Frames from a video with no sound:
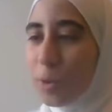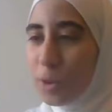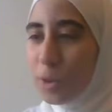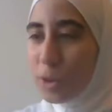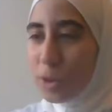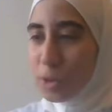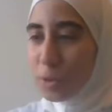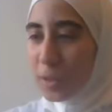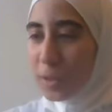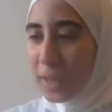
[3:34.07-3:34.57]
We
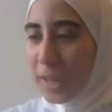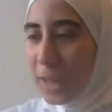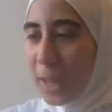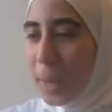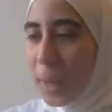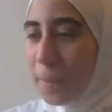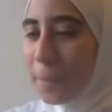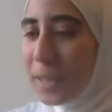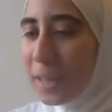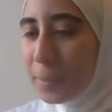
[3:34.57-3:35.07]
all
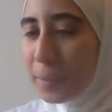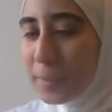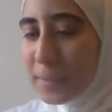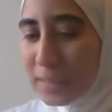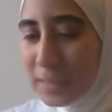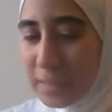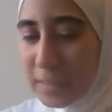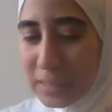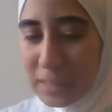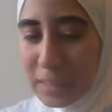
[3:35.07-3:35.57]
make
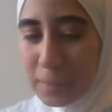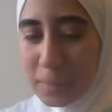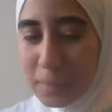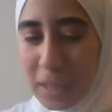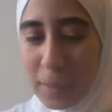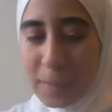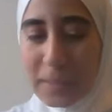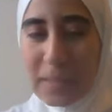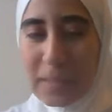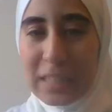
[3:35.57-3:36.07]
mistakes, and
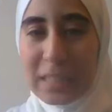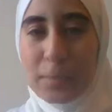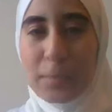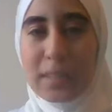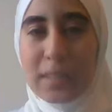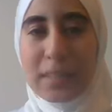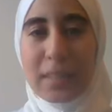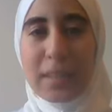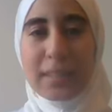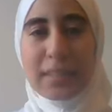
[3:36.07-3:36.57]
sometimes these
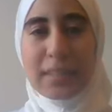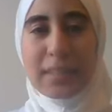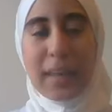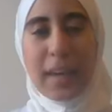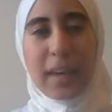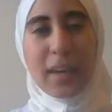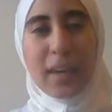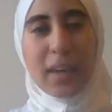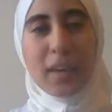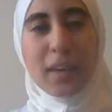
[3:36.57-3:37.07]
mistakes
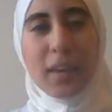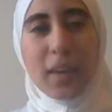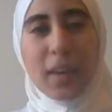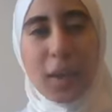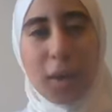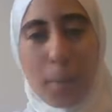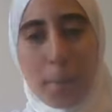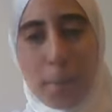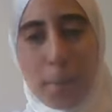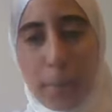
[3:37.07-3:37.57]
can
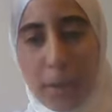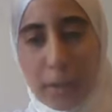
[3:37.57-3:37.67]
